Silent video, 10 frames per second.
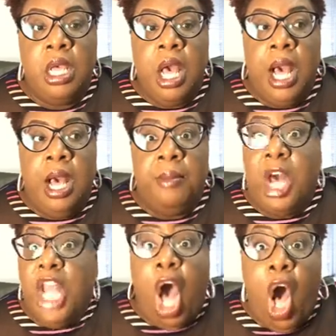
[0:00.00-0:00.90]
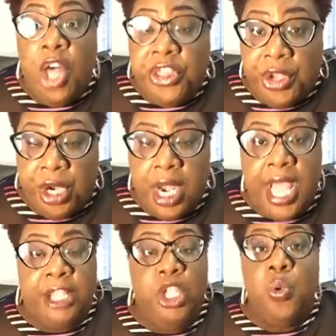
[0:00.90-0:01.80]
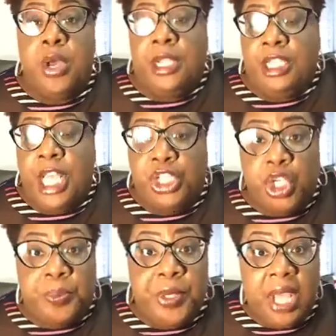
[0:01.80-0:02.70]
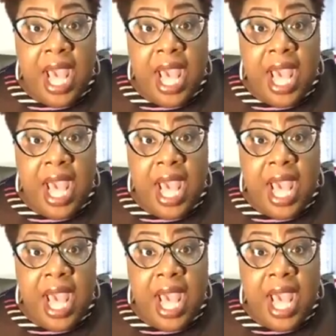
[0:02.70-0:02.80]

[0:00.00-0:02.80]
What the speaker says: an author and you want to get your book